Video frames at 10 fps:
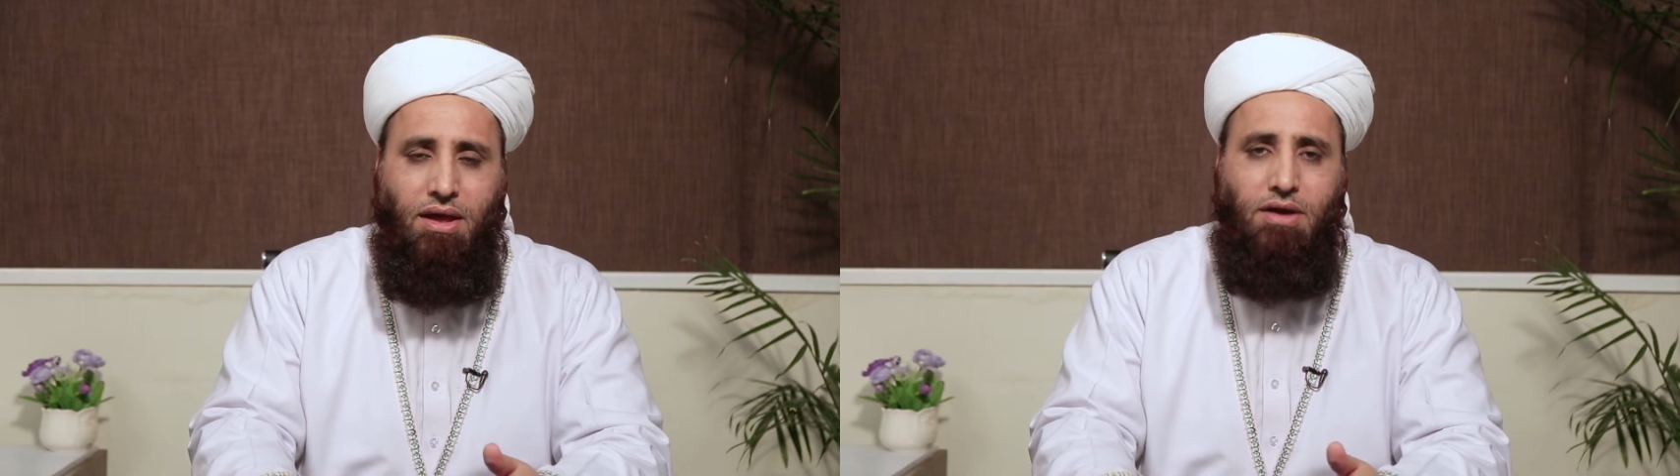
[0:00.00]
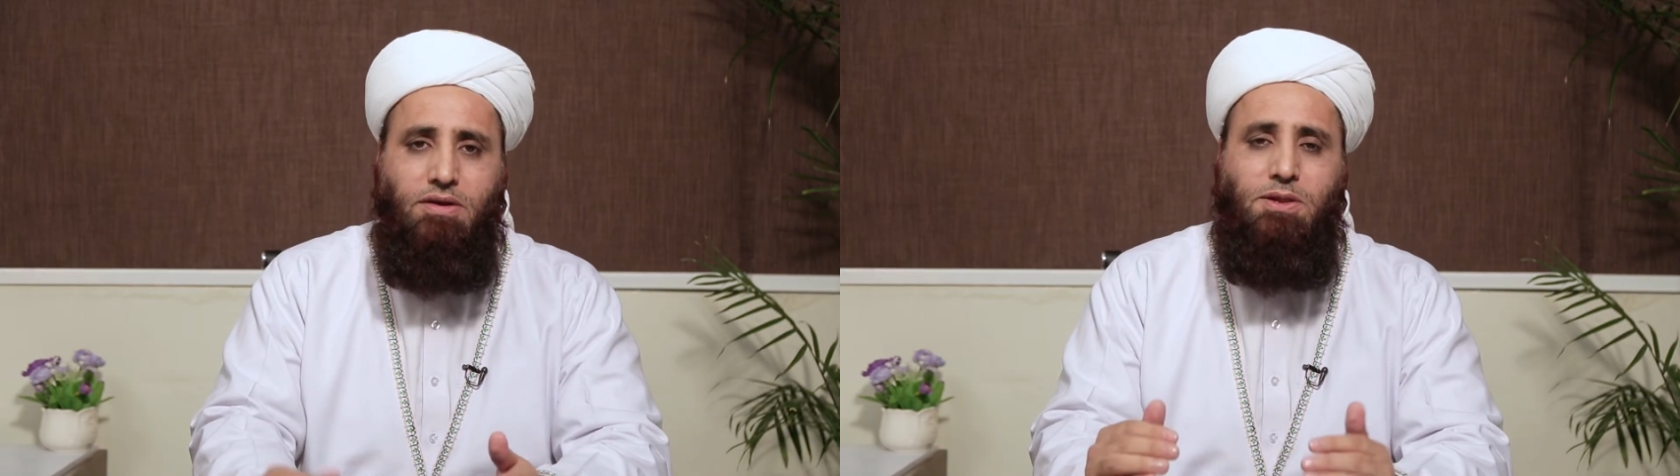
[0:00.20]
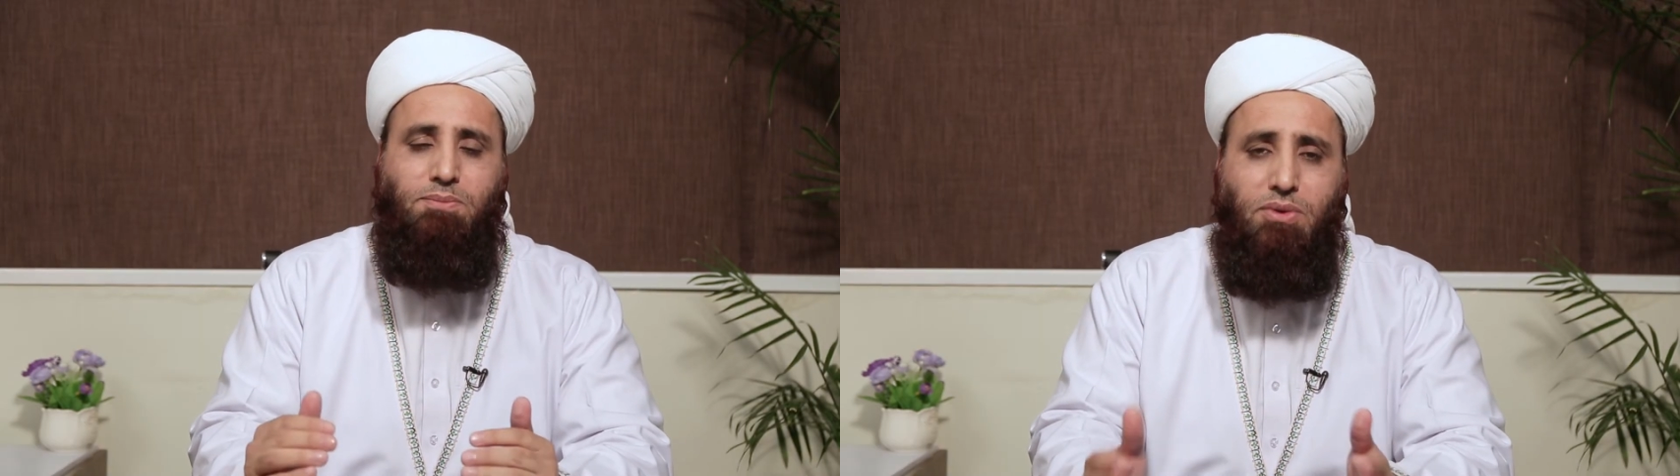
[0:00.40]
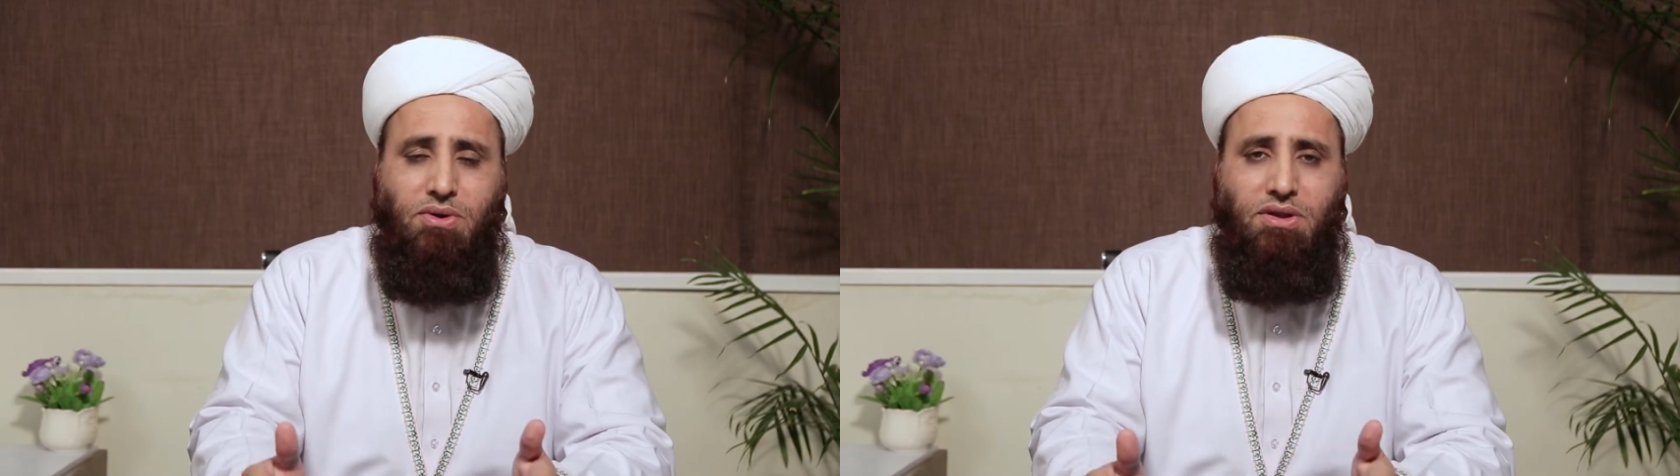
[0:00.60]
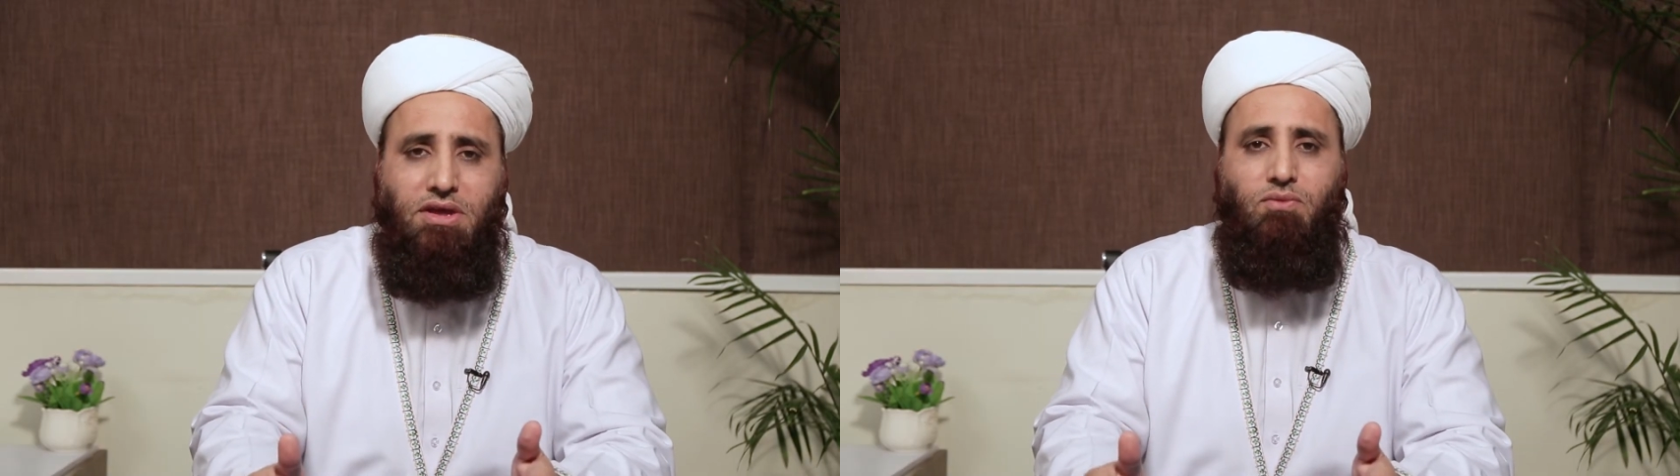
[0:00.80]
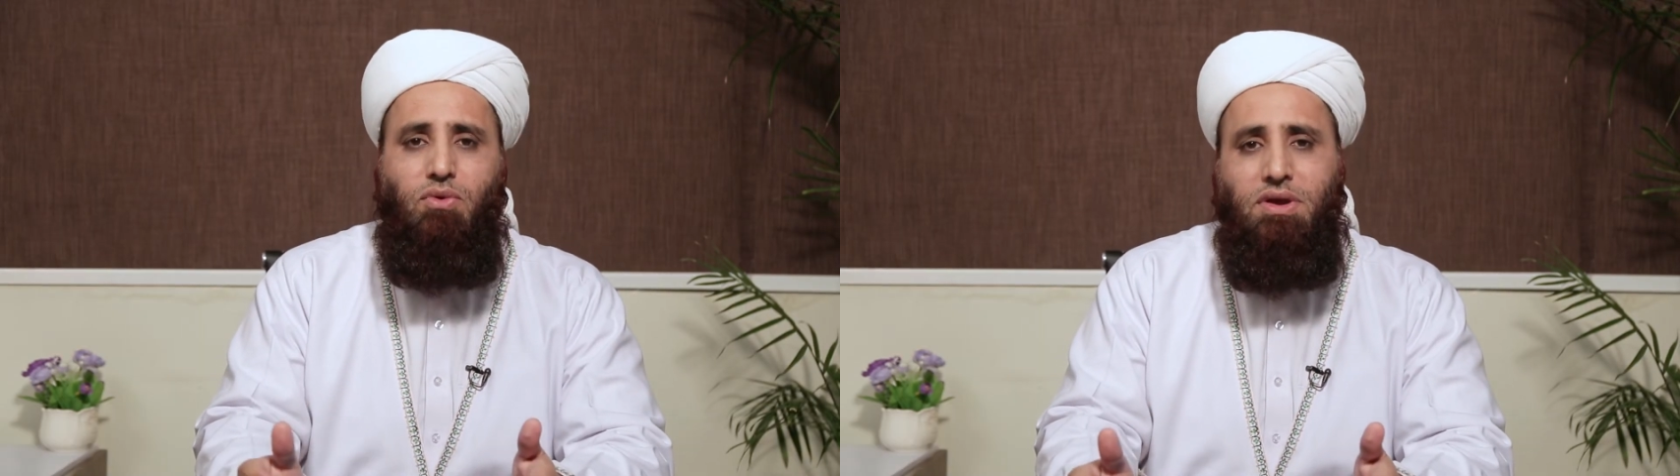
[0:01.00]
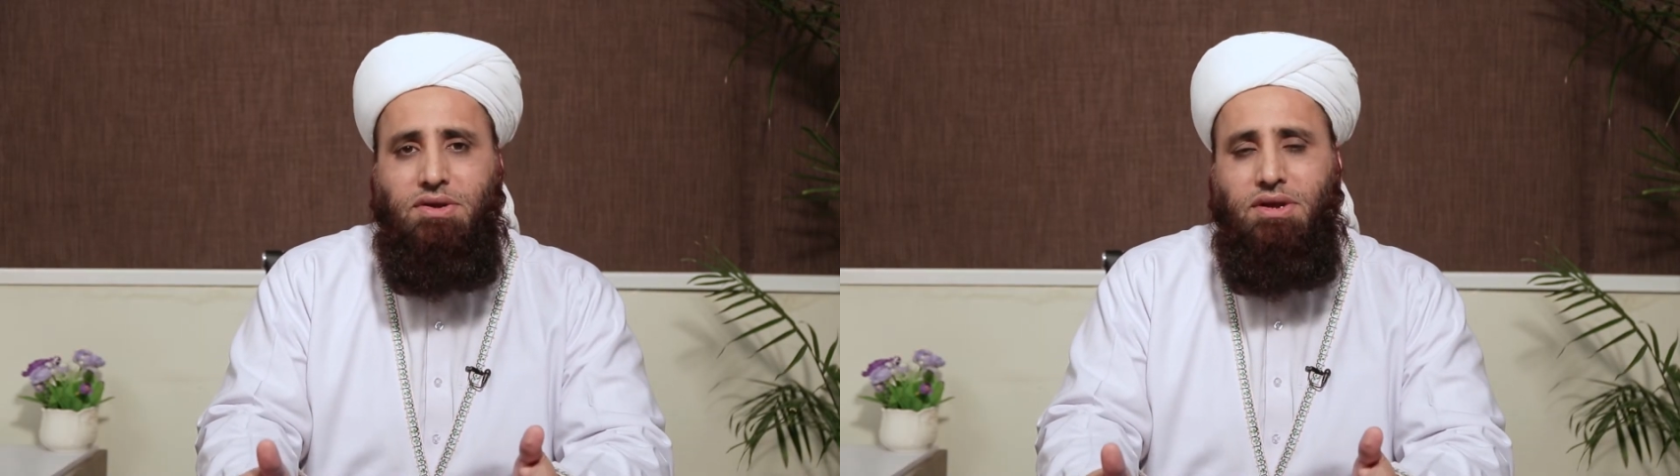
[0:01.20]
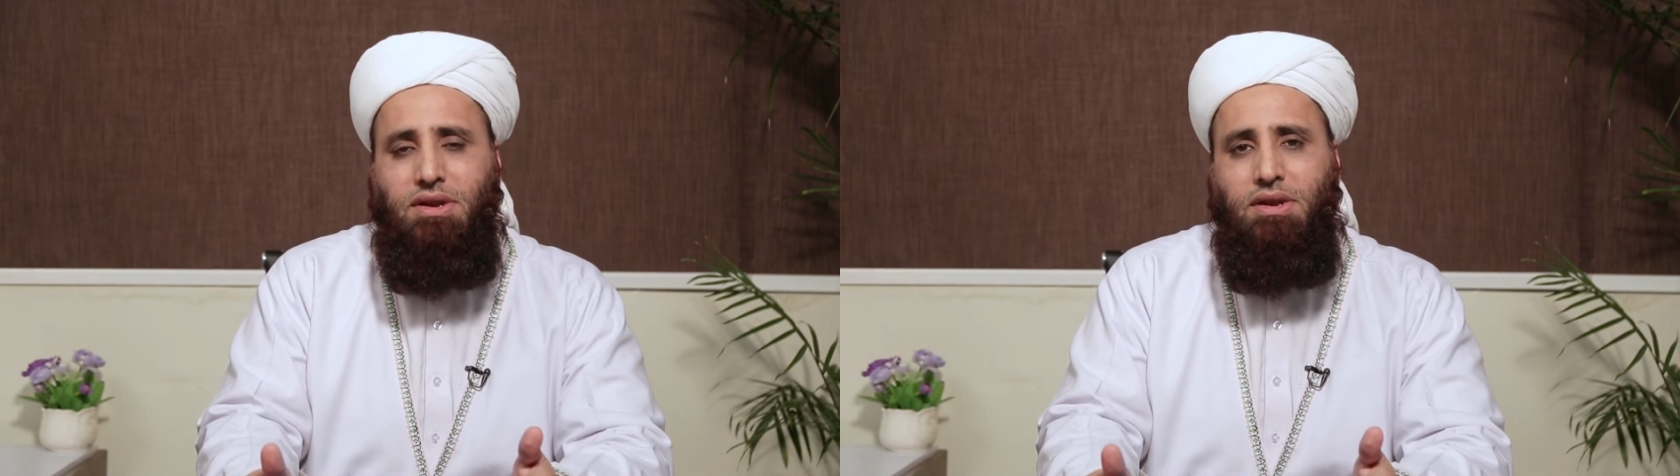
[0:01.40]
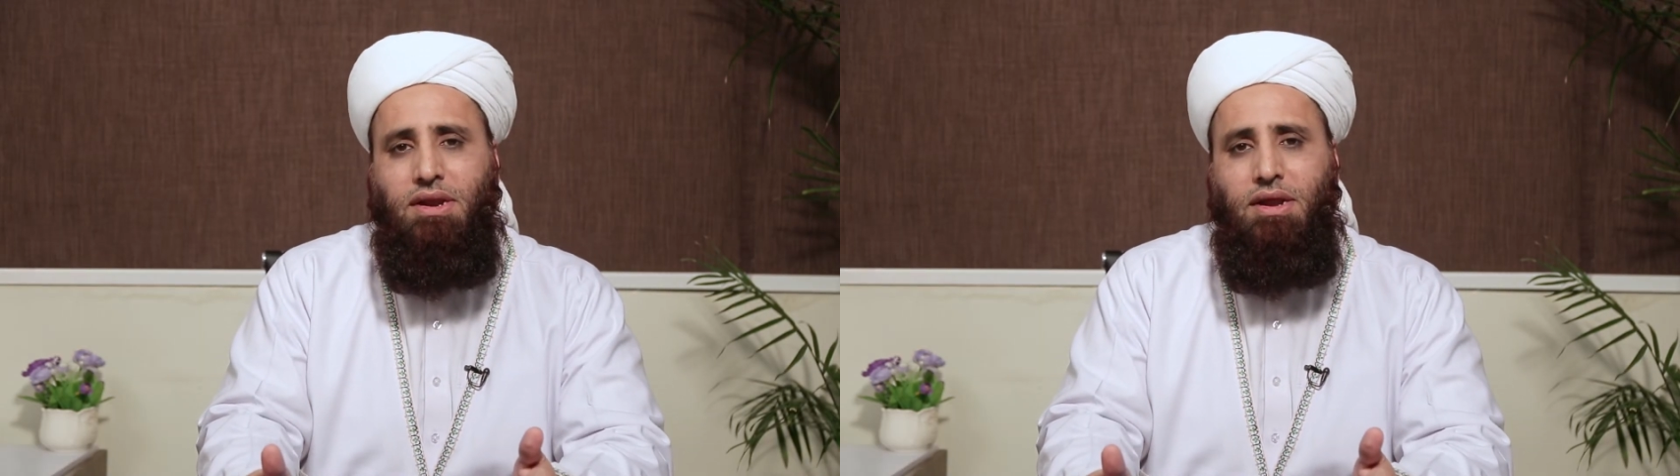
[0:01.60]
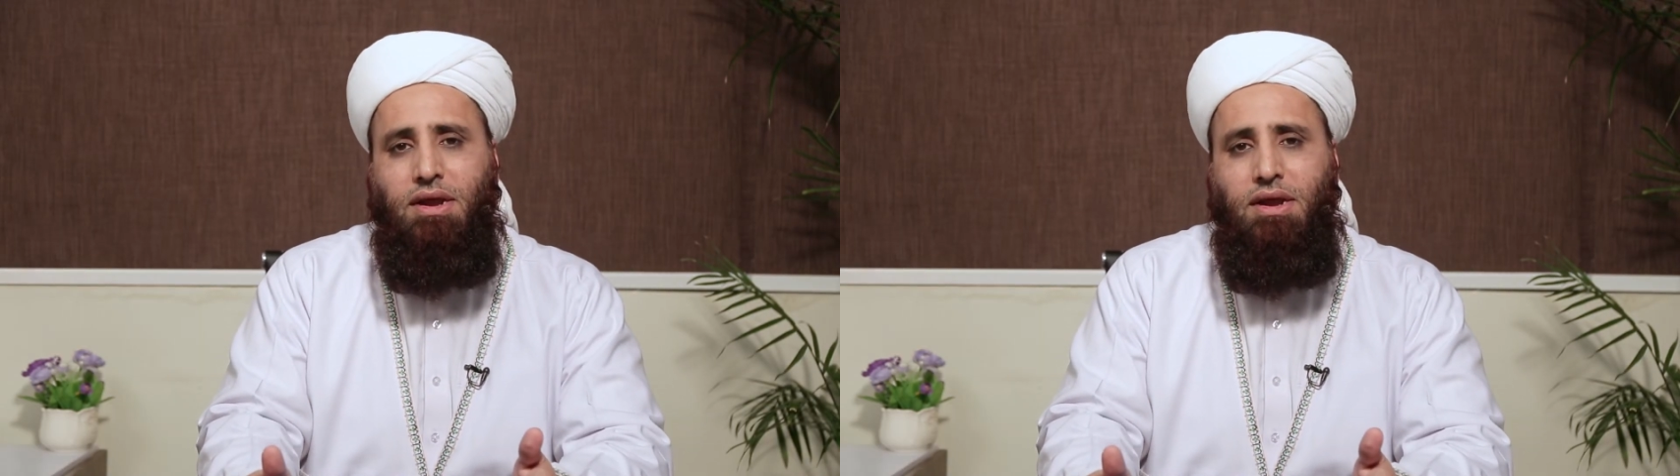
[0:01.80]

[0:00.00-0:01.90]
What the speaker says: I respond the invocation